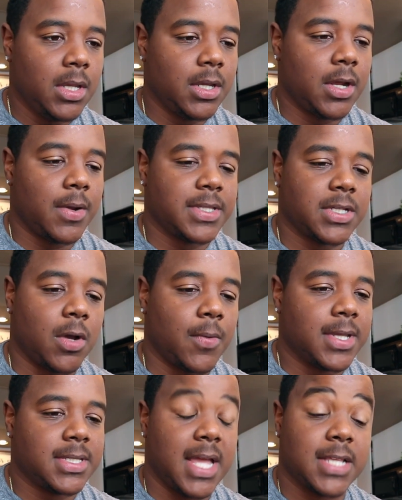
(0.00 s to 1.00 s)
you know, it's
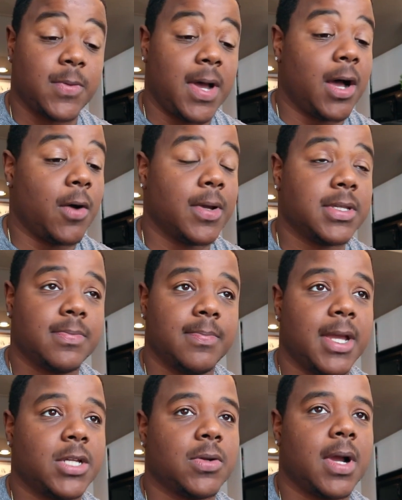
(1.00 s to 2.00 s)
always, that's why I always
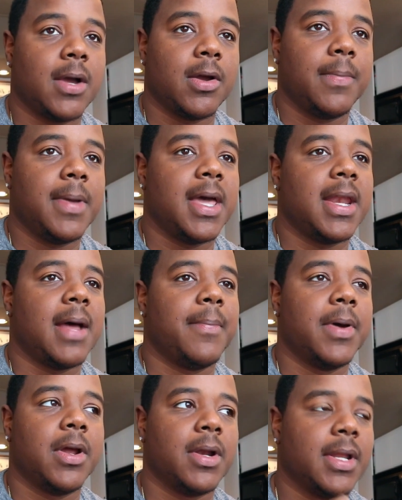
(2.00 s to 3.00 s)
make sure I go to bed and I
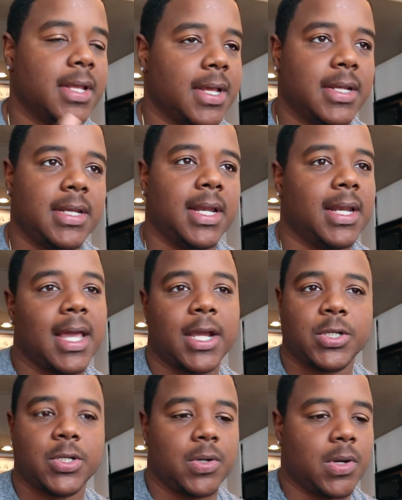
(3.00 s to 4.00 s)
put on a
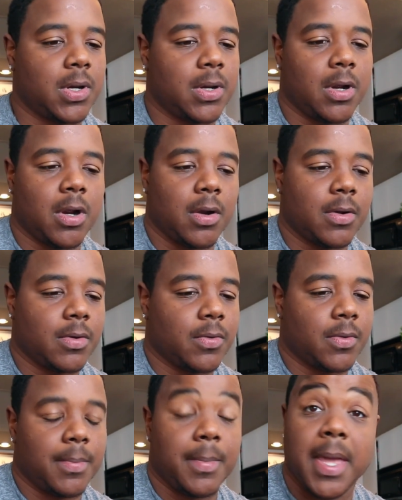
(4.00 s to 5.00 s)
lecture or
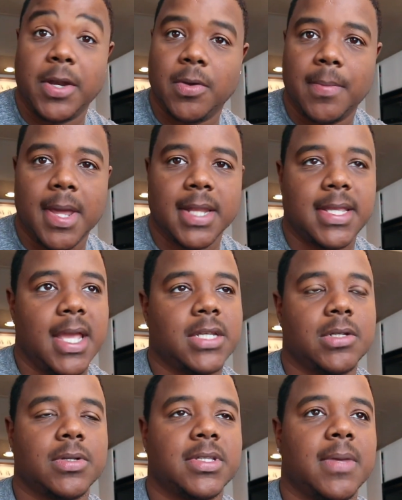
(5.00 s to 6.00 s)
do a
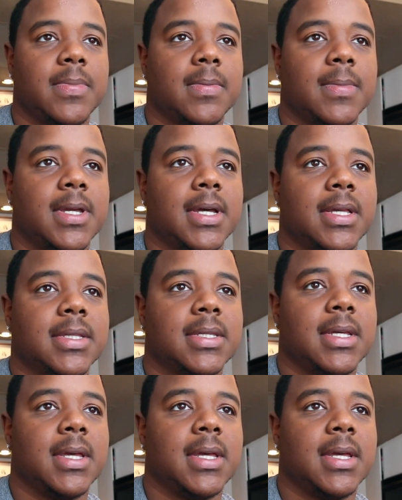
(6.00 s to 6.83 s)
meditation or something, because